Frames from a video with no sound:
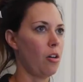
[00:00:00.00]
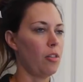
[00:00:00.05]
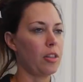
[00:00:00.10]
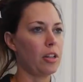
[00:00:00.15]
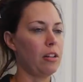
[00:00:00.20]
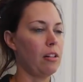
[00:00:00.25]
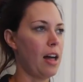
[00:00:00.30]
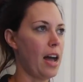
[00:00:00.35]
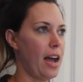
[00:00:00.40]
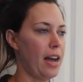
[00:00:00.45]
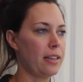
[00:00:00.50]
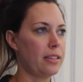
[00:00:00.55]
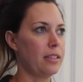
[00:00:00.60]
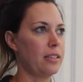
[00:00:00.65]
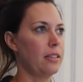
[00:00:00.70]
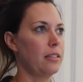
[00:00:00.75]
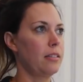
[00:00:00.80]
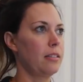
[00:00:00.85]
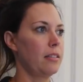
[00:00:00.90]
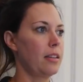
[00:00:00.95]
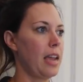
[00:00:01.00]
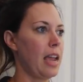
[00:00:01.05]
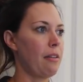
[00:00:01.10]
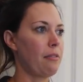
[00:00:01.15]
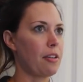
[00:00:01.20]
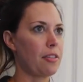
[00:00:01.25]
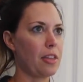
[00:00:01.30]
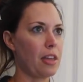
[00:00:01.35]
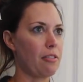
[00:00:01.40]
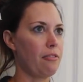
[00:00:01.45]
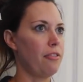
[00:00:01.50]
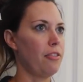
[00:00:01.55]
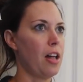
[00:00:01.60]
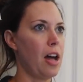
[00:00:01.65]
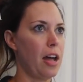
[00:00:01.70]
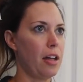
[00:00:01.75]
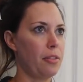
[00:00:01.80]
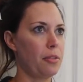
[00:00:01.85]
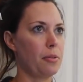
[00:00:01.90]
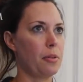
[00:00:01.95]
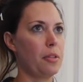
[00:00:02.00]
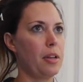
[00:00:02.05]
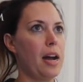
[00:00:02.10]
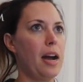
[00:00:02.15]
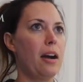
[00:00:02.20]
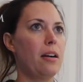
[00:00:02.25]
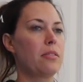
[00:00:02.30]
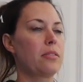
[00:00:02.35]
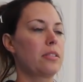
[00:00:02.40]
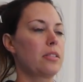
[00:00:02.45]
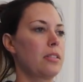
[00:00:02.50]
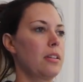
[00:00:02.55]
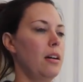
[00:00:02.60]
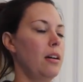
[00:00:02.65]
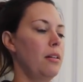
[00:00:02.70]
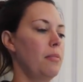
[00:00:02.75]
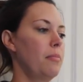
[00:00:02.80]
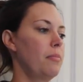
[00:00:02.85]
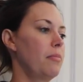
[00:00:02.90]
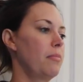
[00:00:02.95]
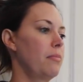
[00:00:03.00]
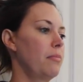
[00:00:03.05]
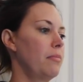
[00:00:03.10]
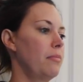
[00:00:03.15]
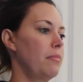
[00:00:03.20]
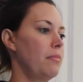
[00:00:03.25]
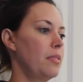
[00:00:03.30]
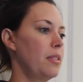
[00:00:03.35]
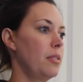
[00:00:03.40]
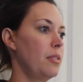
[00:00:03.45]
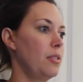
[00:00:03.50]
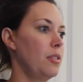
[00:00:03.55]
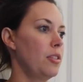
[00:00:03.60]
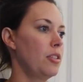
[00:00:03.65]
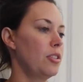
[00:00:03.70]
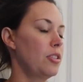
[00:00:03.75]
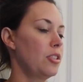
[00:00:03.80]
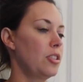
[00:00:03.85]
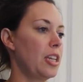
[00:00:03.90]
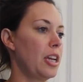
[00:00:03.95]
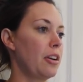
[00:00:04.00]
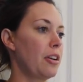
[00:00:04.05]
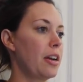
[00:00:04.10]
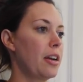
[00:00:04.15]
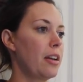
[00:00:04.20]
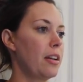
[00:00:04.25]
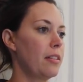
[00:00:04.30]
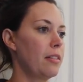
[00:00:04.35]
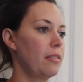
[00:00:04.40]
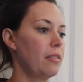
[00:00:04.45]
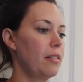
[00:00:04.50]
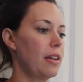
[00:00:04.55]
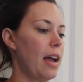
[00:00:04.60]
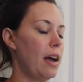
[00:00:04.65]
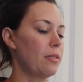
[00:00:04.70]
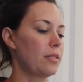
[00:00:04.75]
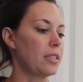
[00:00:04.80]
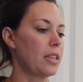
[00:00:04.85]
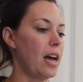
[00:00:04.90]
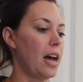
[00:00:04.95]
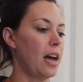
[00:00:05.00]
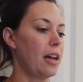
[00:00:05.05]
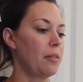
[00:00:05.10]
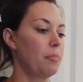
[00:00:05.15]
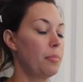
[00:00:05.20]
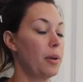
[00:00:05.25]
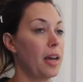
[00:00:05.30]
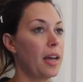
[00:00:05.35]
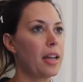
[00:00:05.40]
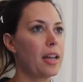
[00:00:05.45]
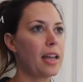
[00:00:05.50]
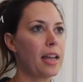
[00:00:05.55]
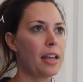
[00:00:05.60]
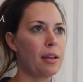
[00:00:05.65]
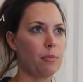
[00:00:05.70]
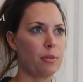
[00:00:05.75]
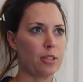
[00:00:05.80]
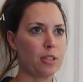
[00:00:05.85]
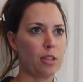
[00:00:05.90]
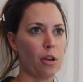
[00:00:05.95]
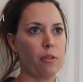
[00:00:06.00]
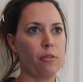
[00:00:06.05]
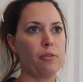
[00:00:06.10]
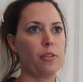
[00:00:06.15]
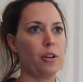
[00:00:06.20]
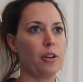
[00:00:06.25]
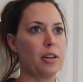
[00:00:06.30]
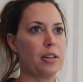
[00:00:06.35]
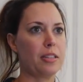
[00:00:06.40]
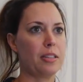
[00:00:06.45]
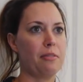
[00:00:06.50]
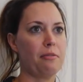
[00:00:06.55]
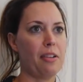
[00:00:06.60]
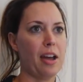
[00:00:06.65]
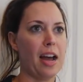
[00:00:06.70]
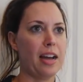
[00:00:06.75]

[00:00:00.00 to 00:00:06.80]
all the glass and everything flying through the house. Um, you could just hear it outside, but it was so furious and